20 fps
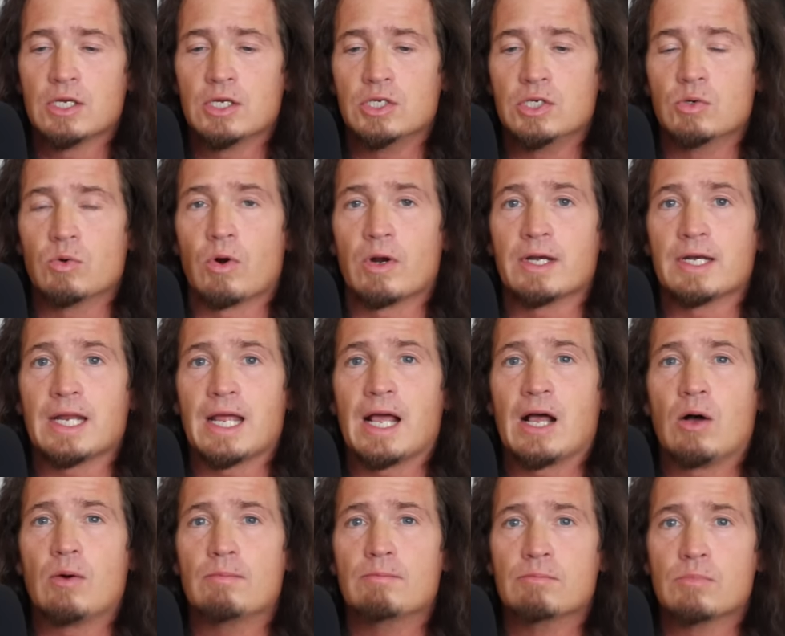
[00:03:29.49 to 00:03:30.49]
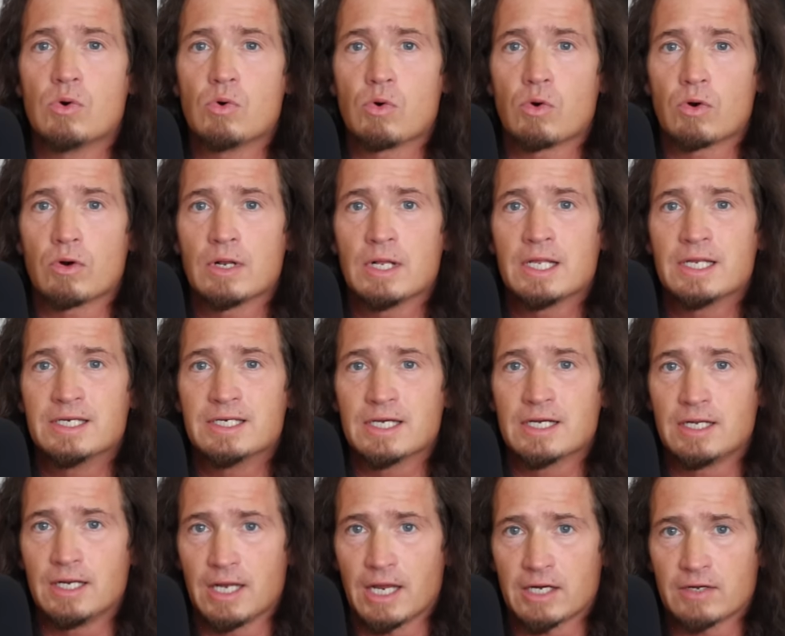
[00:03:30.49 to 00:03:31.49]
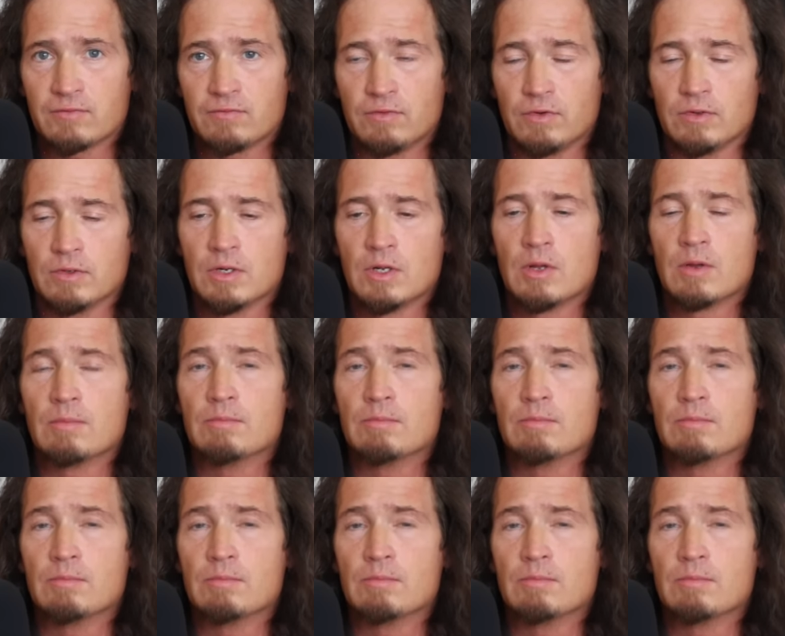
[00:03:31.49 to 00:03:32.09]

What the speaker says: you are now more neglectful,